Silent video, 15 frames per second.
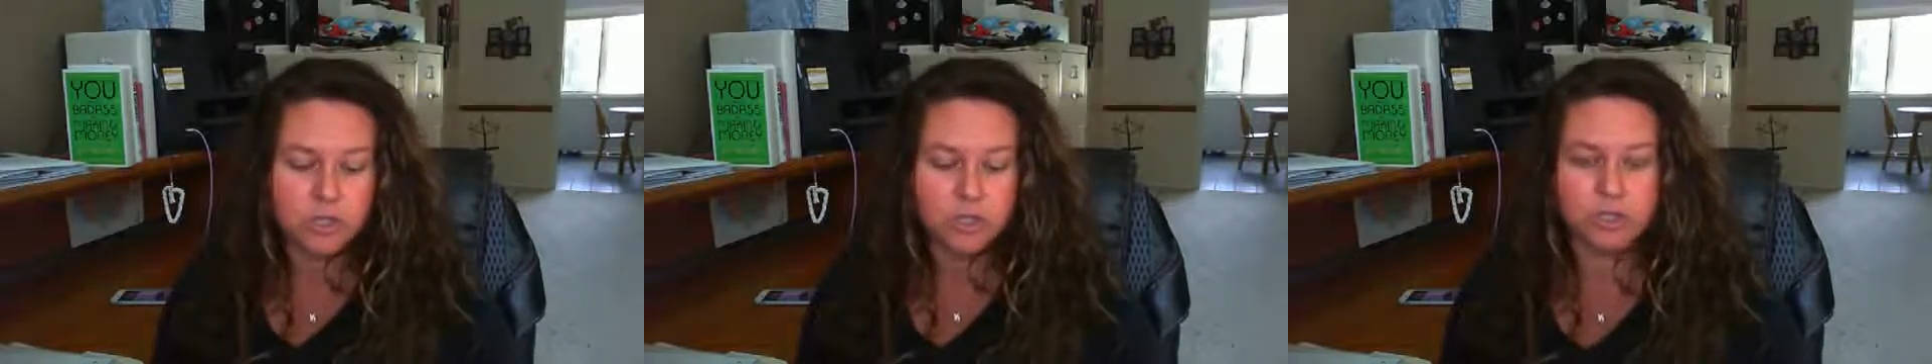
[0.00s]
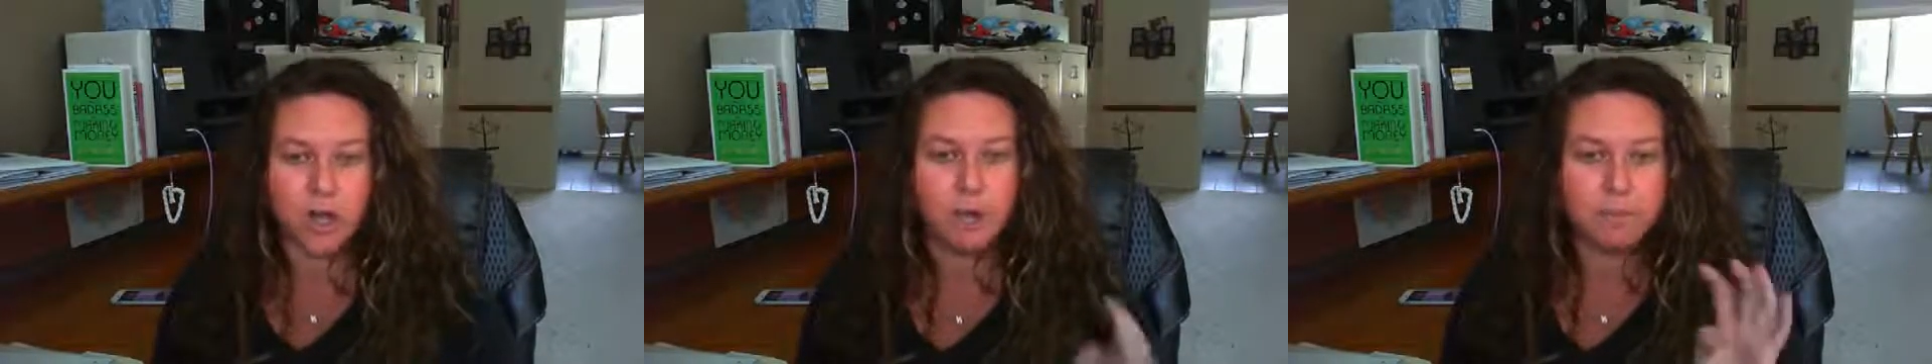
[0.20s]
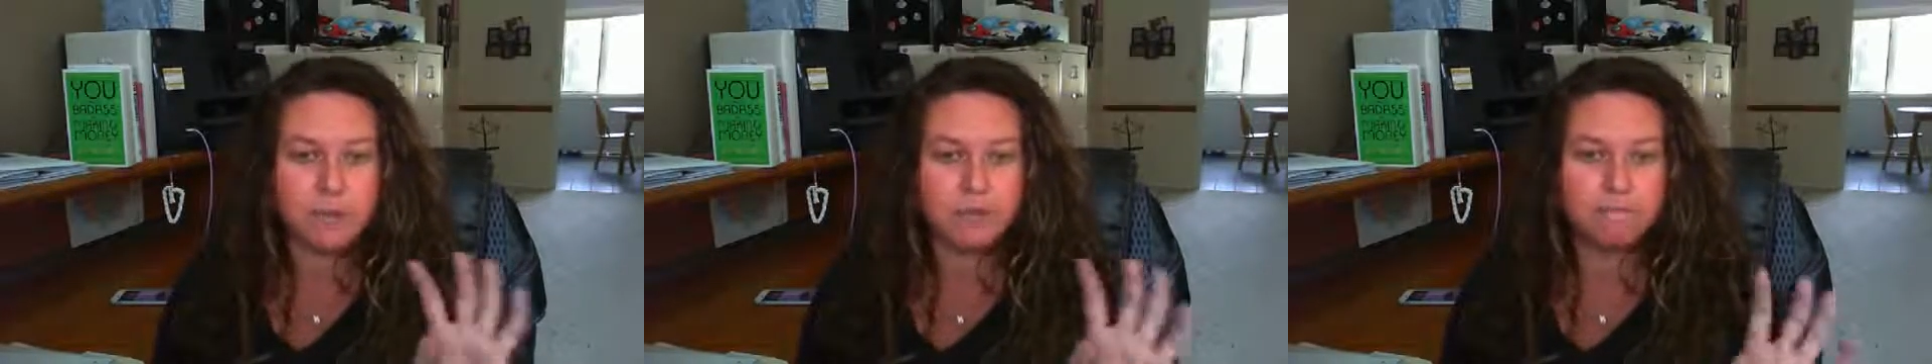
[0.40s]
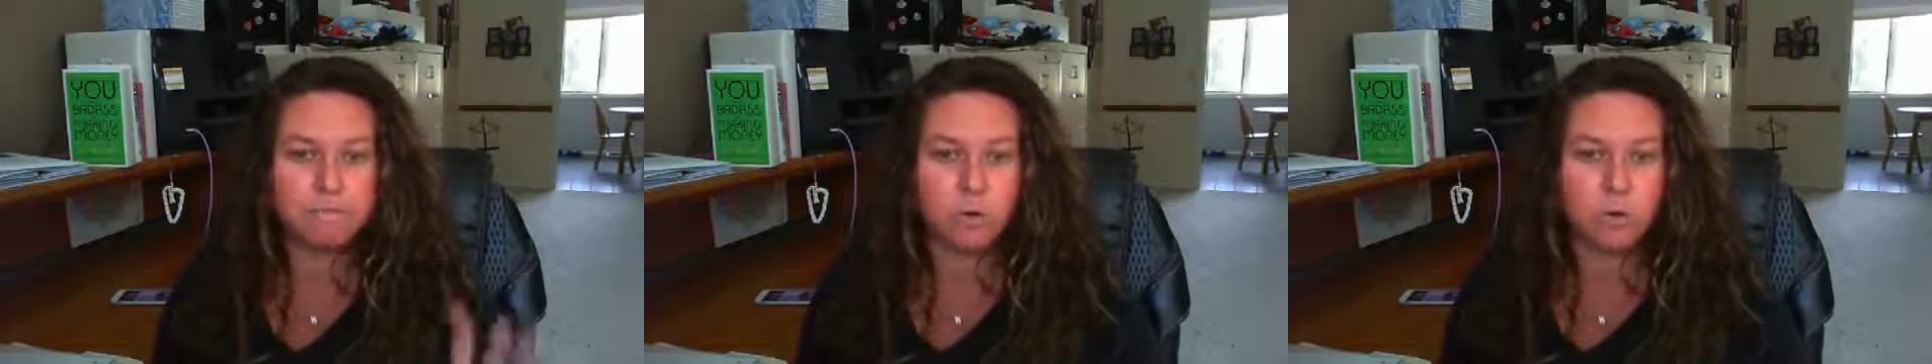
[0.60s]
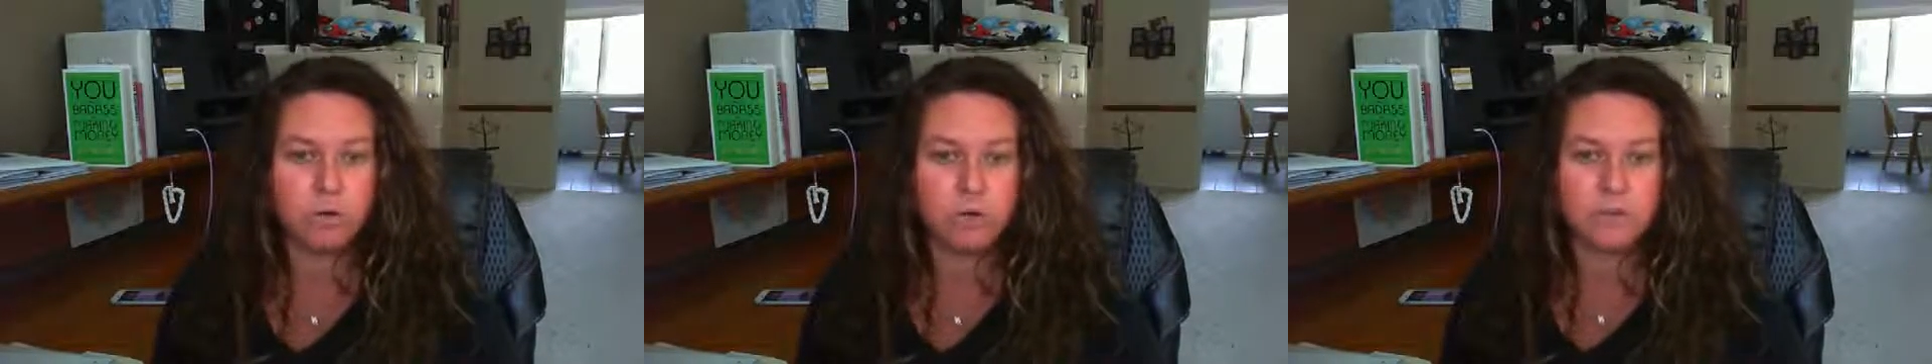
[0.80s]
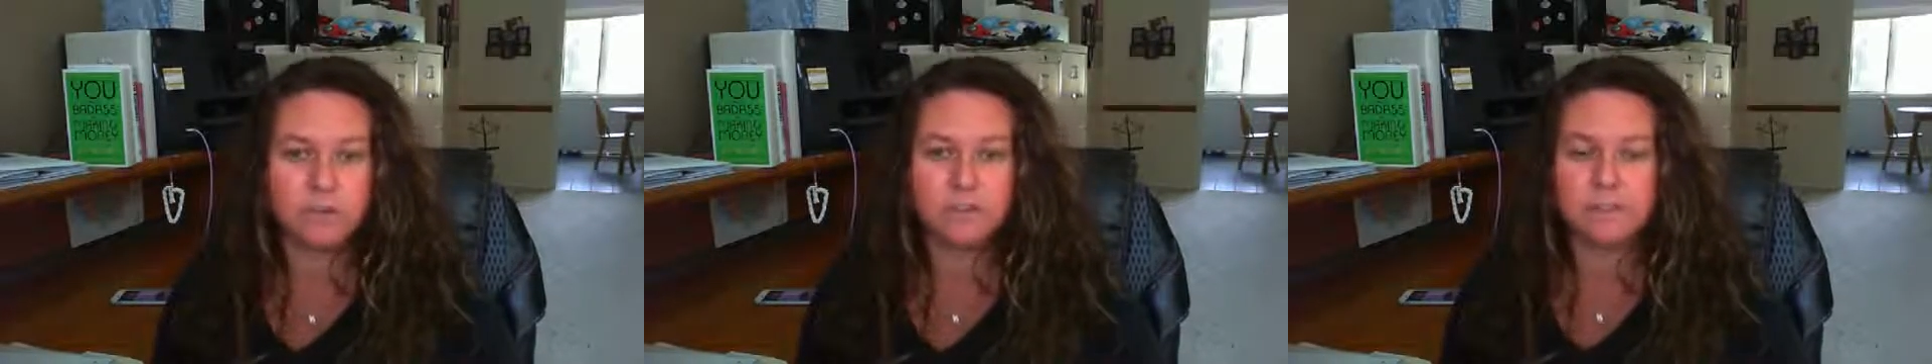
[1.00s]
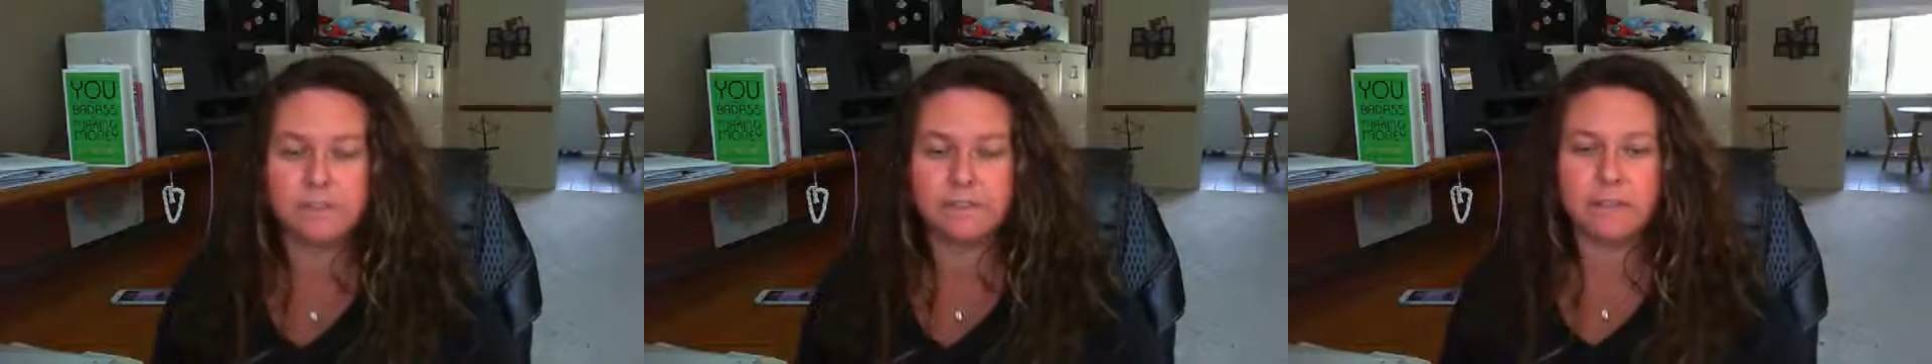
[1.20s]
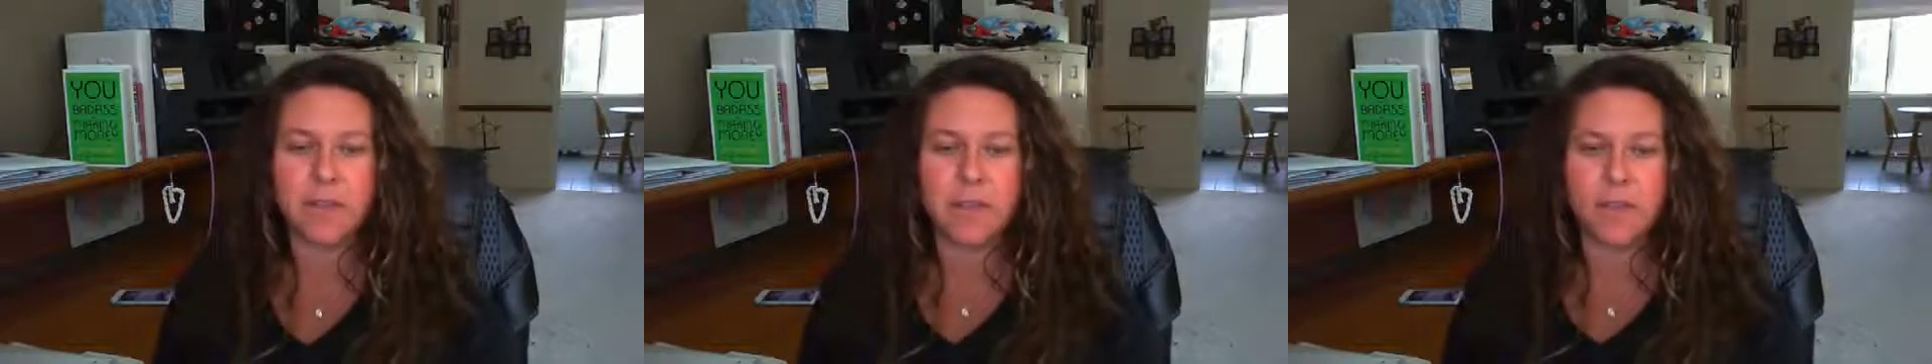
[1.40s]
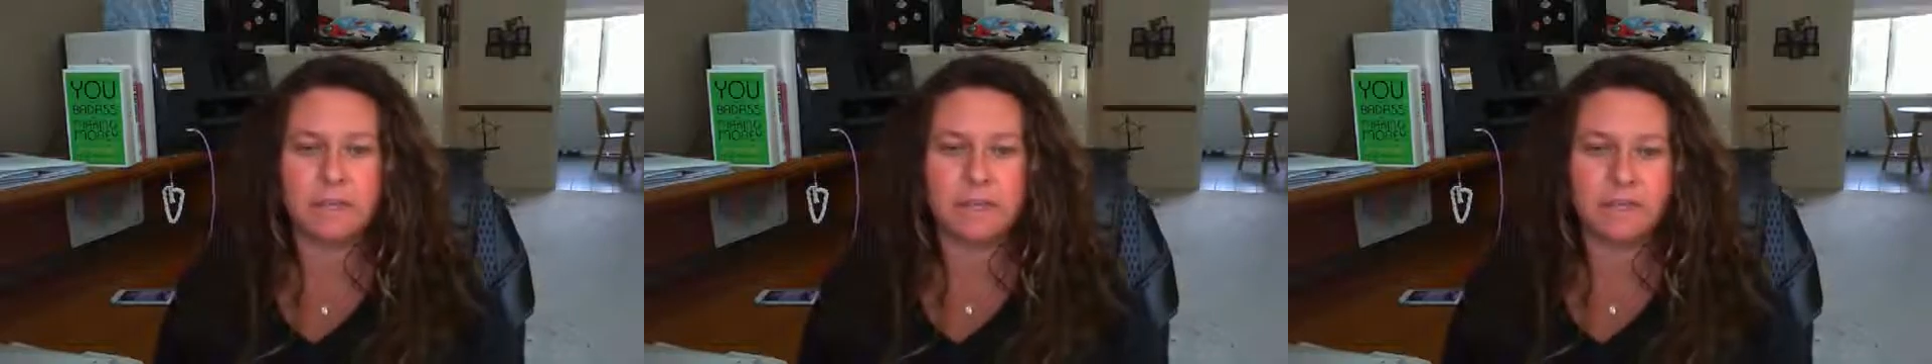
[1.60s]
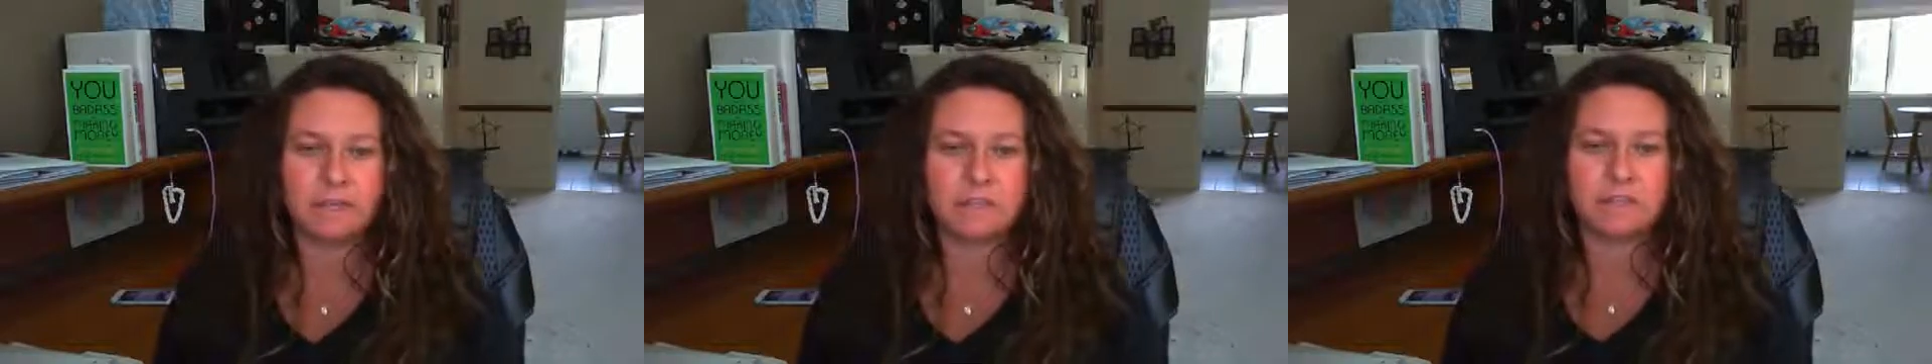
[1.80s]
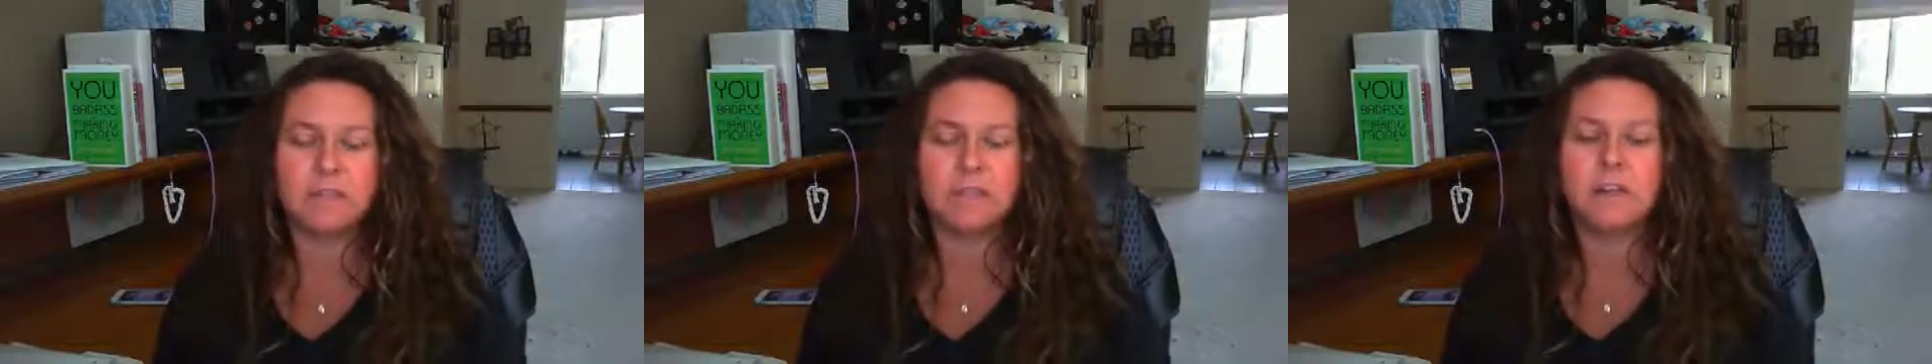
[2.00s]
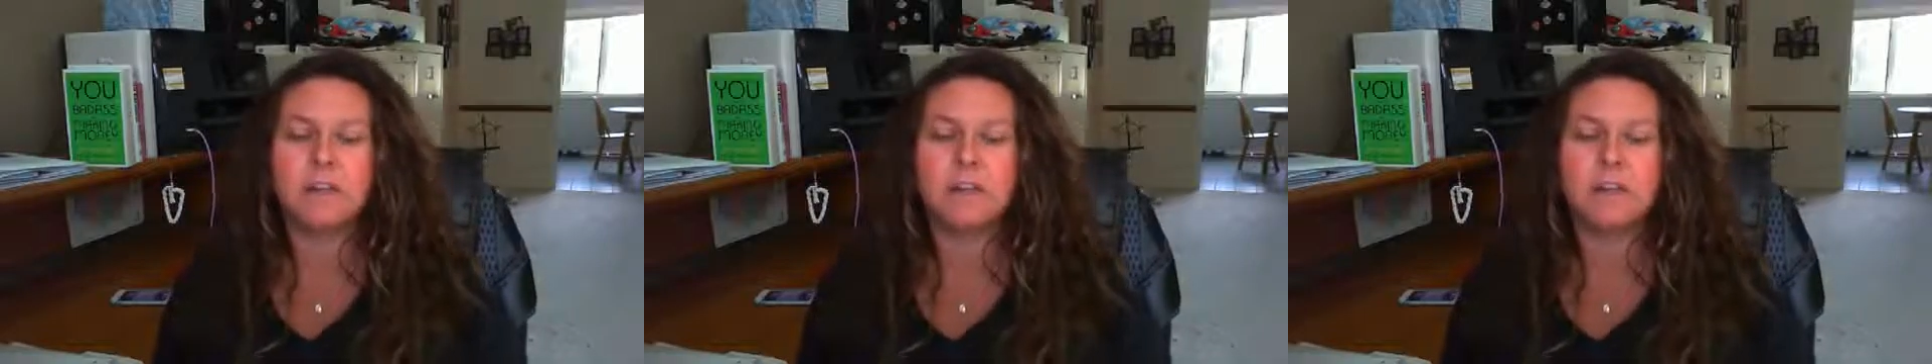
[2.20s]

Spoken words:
drop me a 4 in the comments.